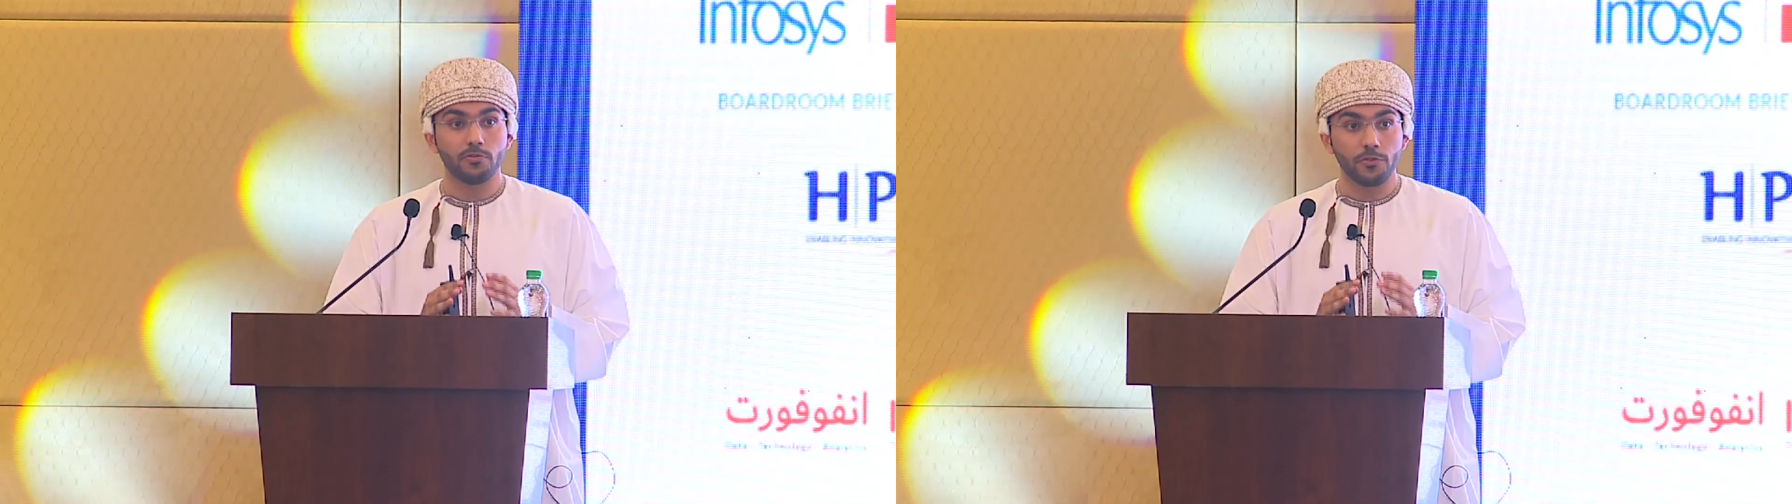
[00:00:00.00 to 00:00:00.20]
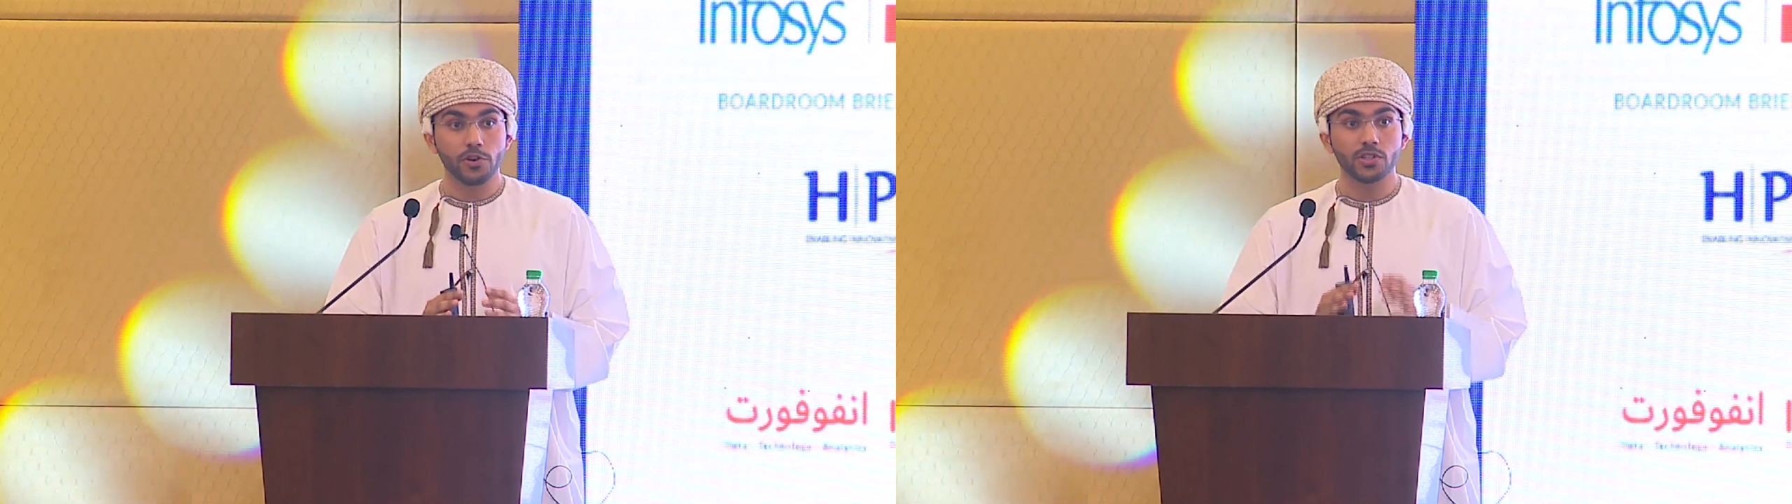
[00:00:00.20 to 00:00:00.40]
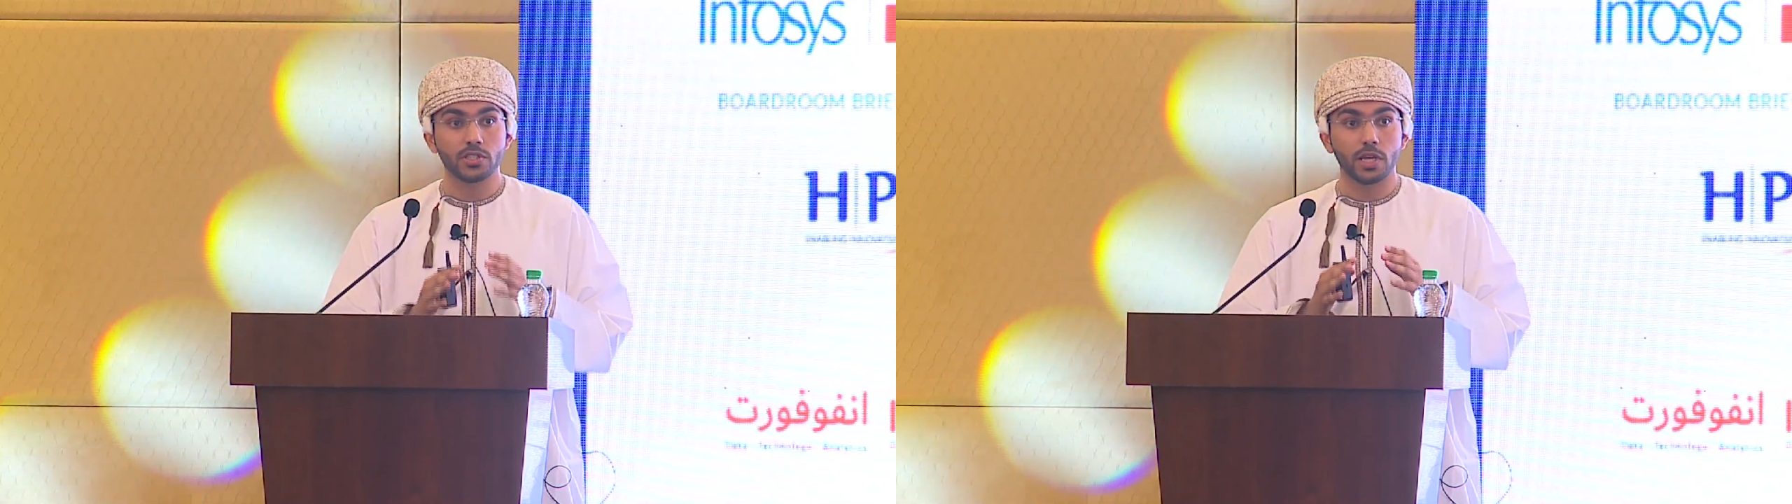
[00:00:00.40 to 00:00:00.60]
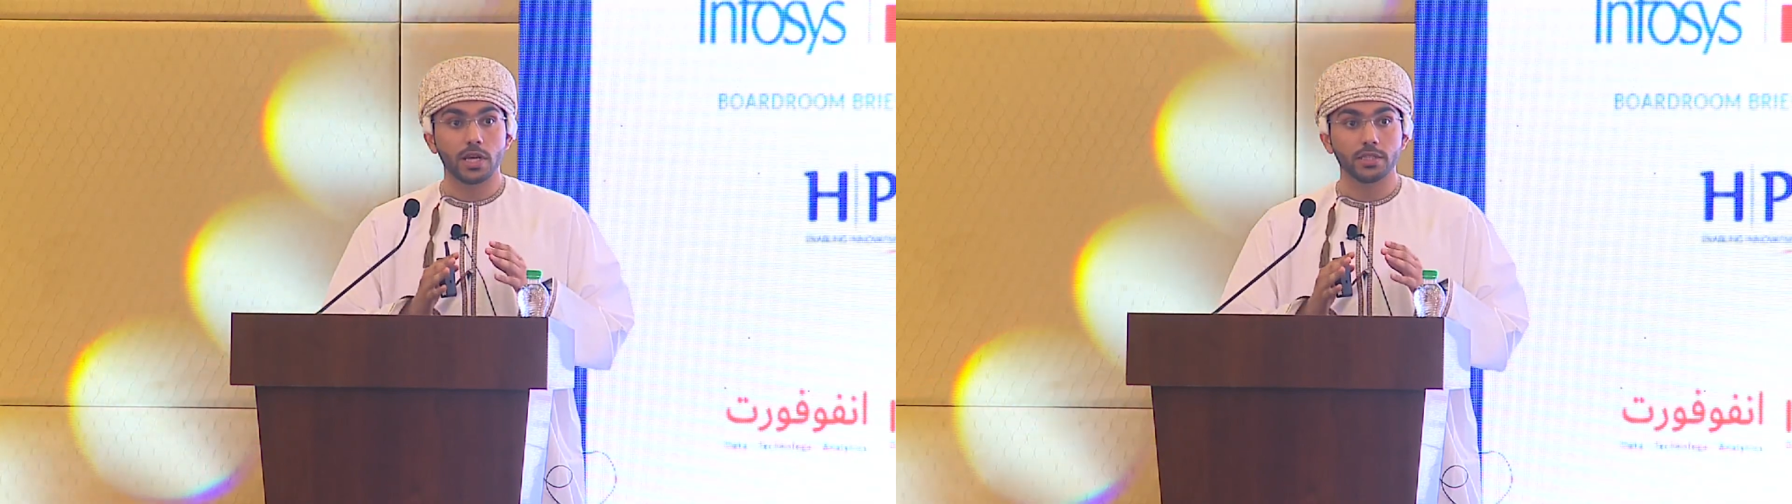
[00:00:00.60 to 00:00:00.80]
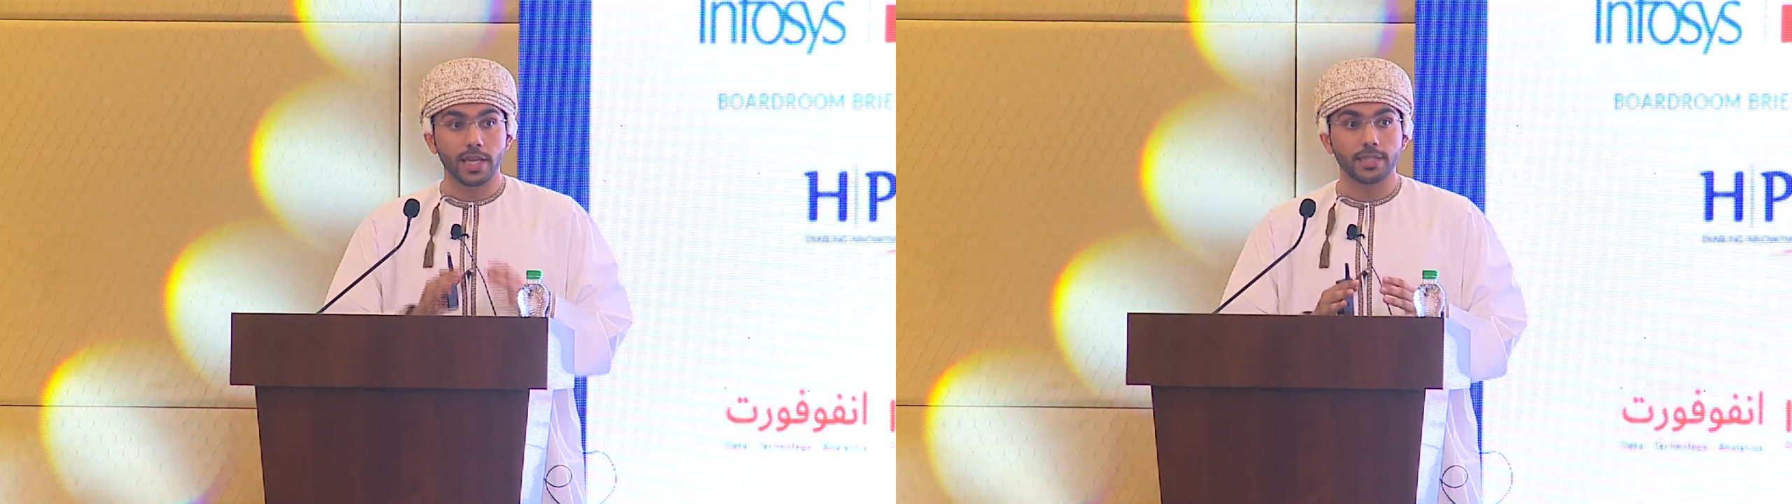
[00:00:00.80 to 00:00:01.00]
first
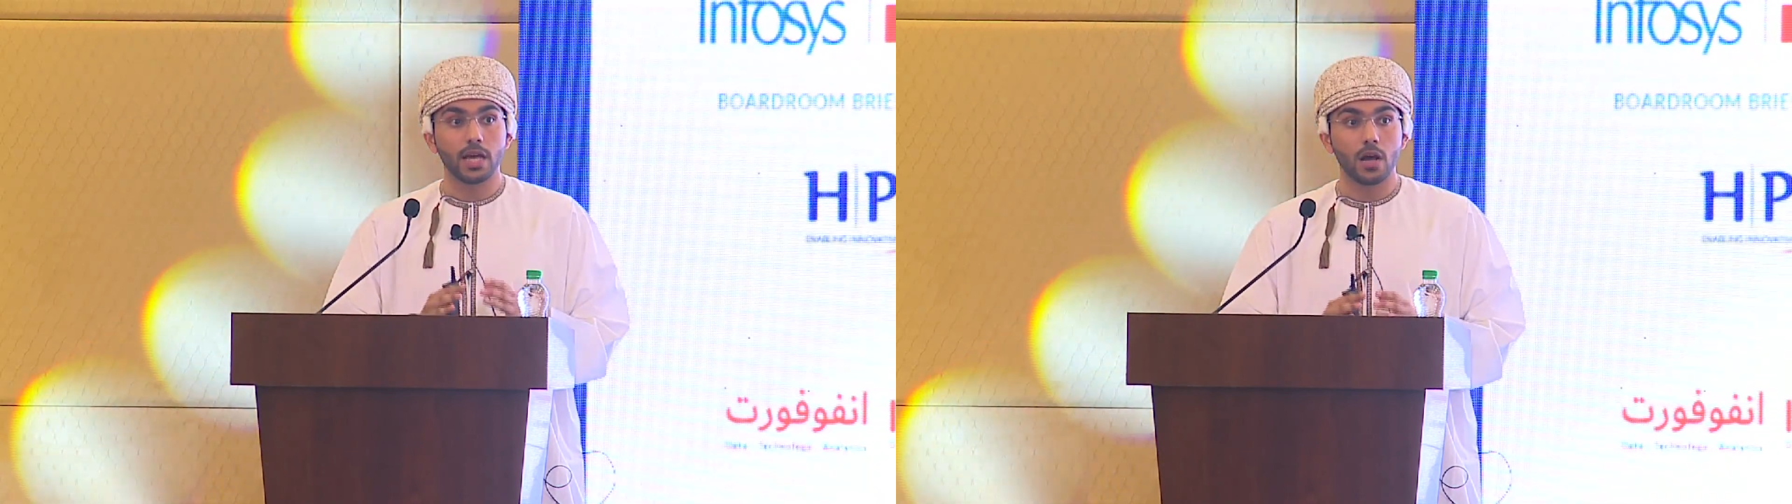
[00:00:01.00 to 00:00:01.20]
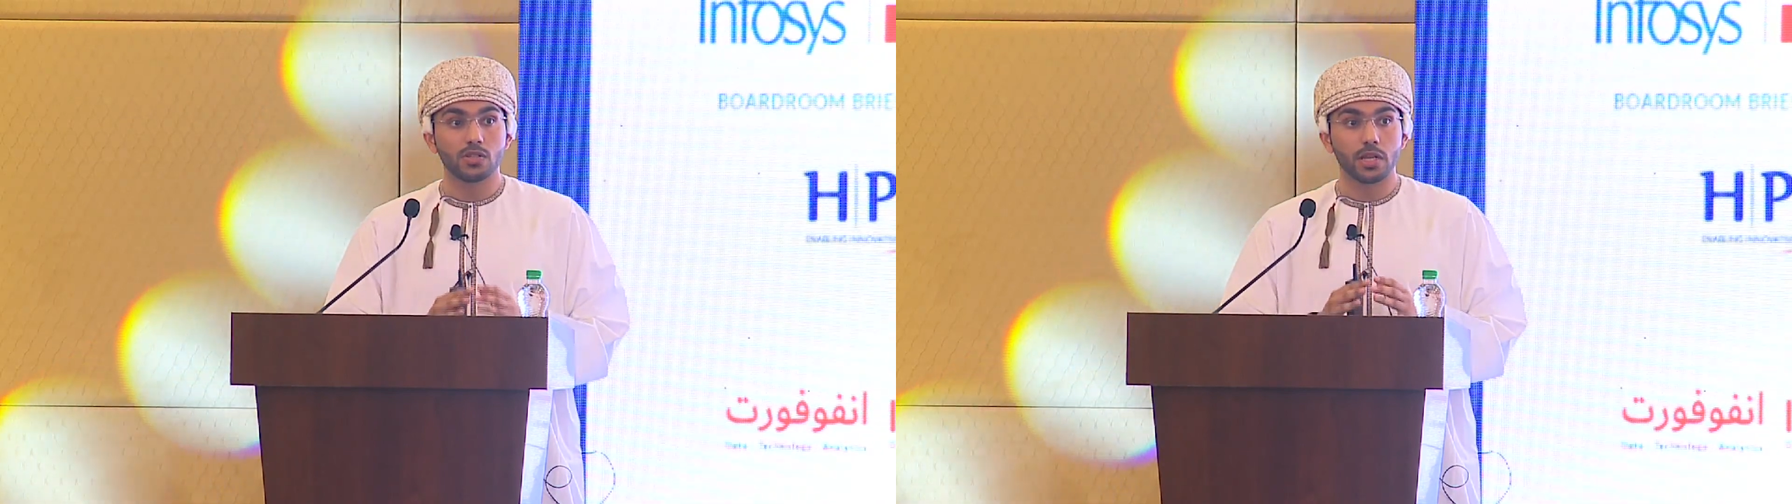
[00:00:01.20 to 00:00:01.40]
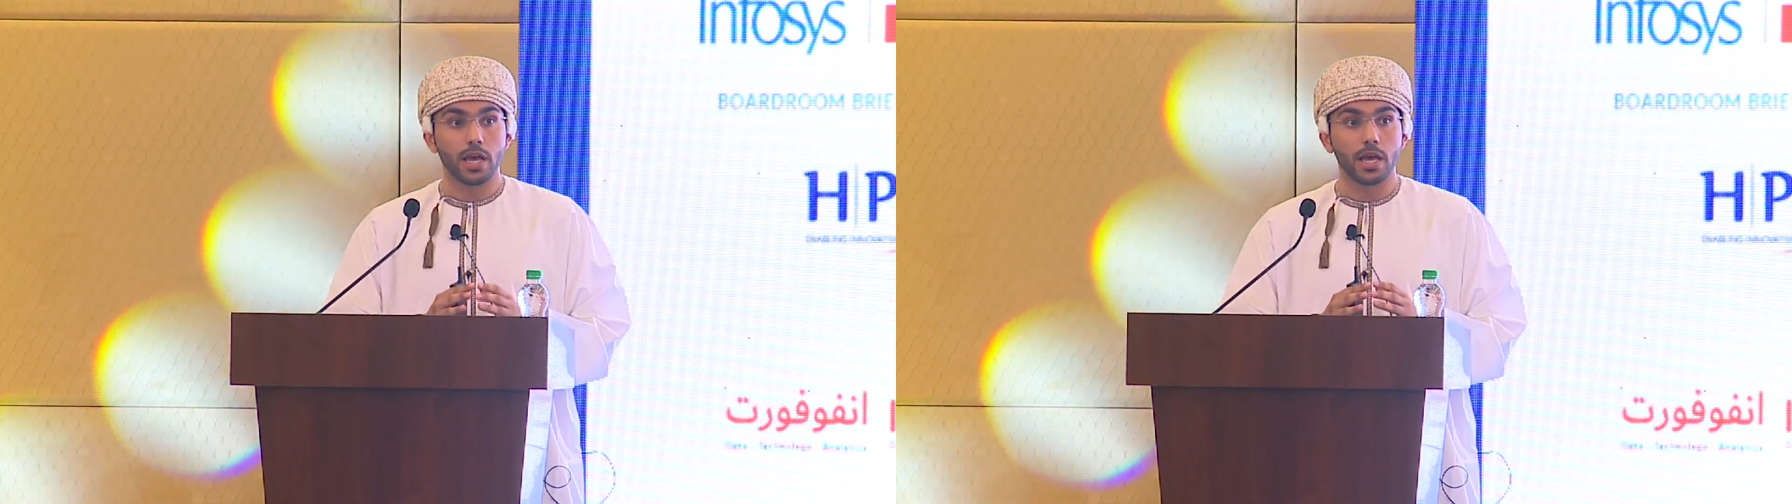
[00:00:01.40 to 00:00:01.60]
takedowns